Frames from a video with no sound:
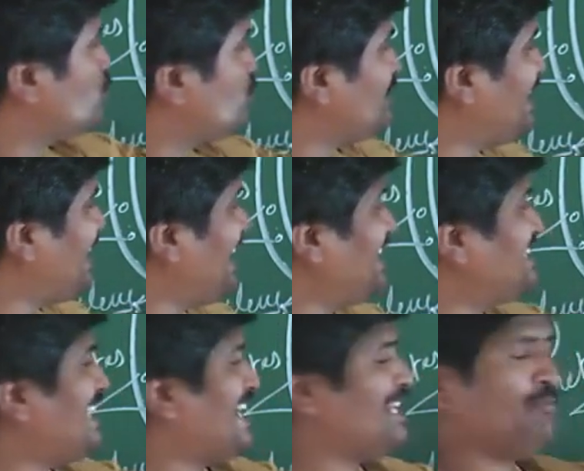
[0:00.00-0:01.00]
through the
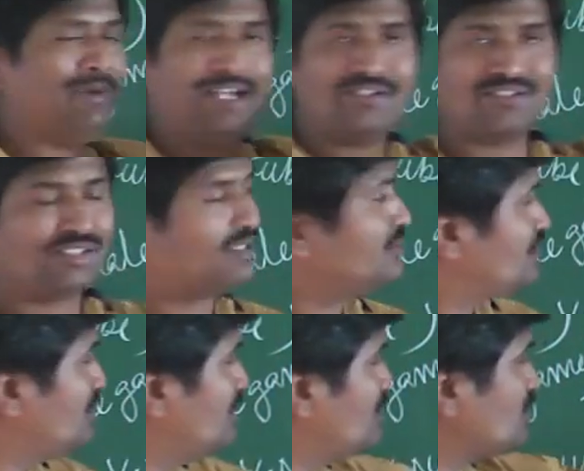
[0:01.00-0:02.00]
integuments.
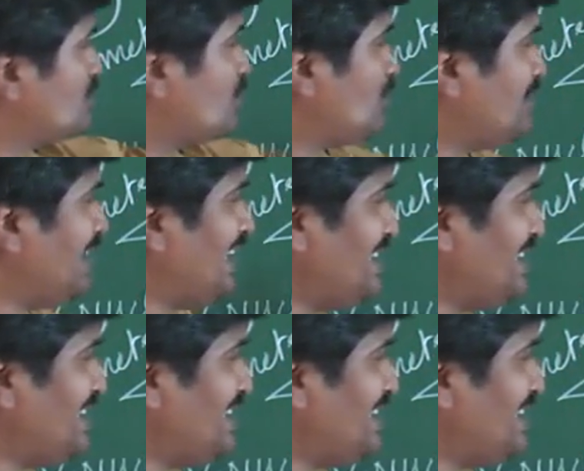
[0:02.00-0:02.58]
Through the